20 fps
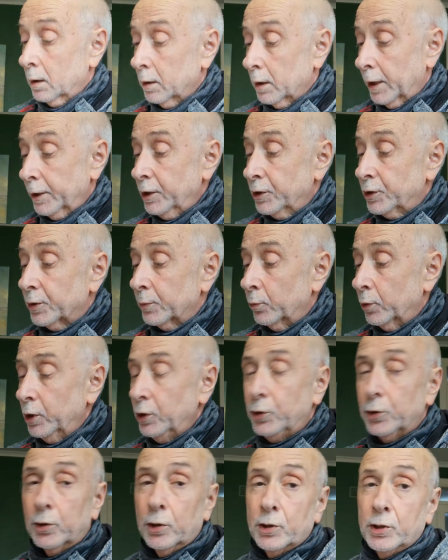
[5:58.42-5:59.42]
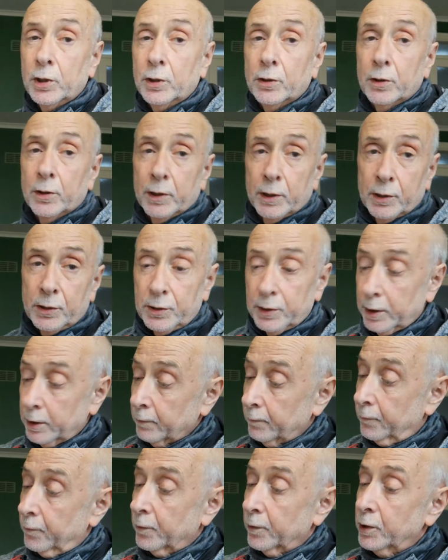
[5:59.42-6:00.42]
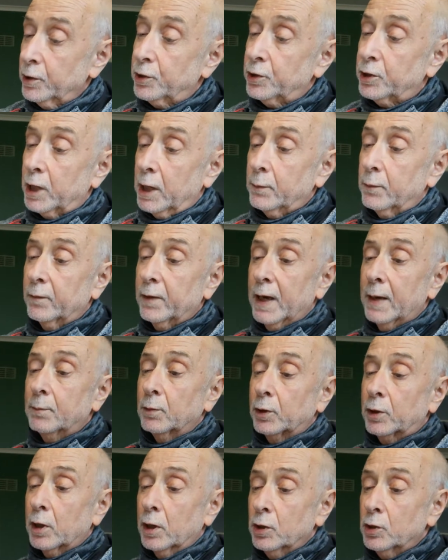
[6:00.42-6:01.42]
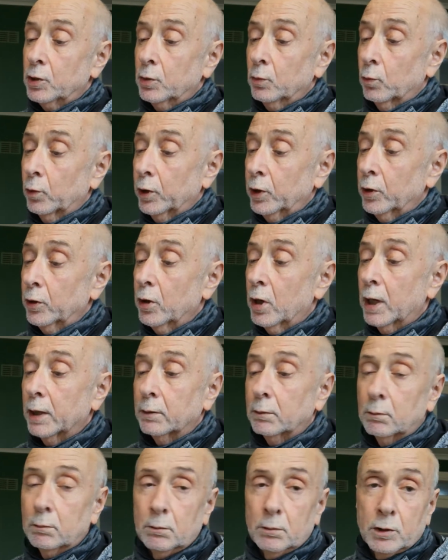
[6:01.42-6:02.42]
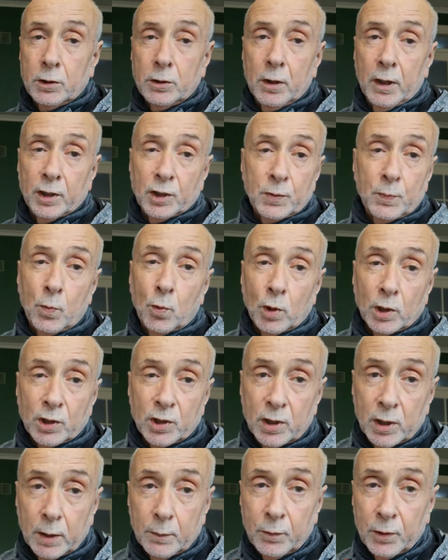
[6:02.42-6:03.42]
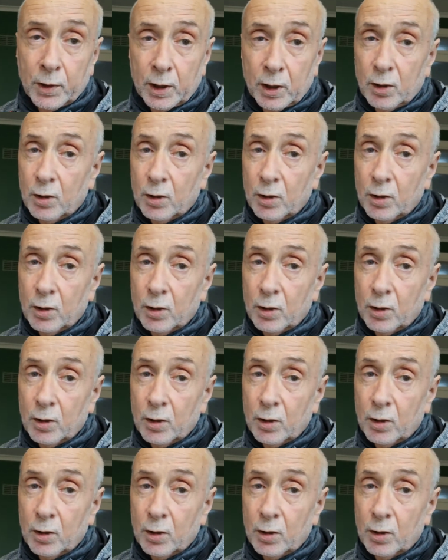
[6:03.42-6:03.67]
I did some research into this, and for this type of application where it's not a sports type thing, you're